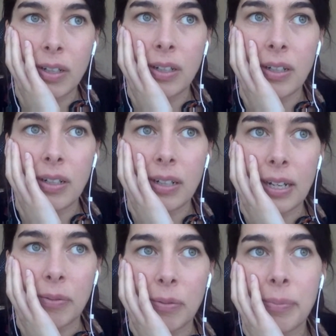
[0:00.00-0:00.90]

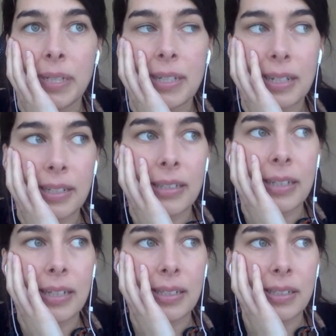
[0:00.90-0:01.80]
means less
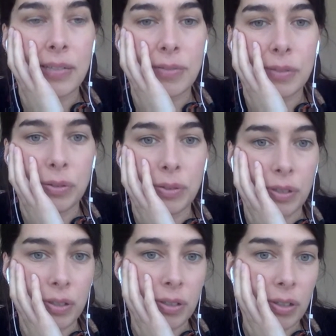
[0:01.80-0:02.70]
negative views
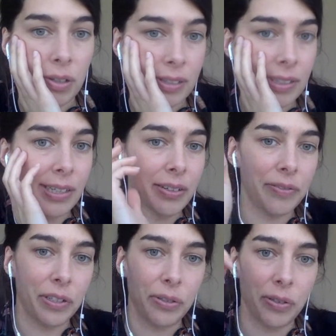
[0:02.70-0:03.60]
on these sort of
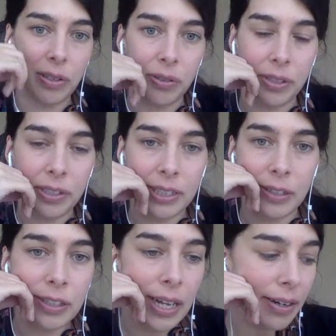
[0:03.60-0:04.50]
so-called lower
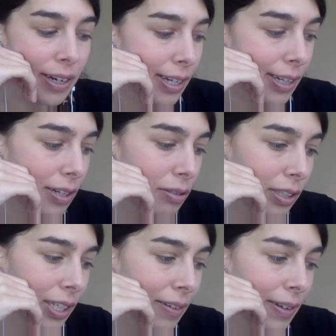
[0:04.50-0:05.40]
skilled, and then
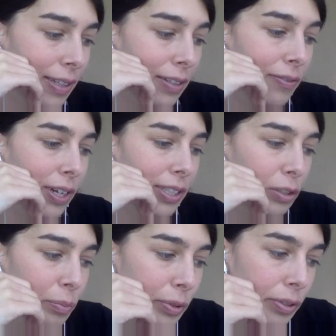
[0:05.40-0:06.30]
talking about the
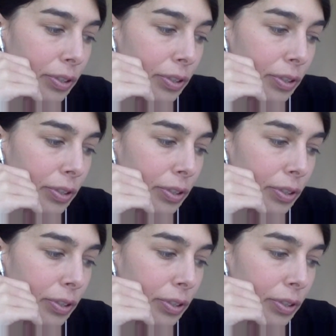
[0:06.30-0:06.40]
vulnerable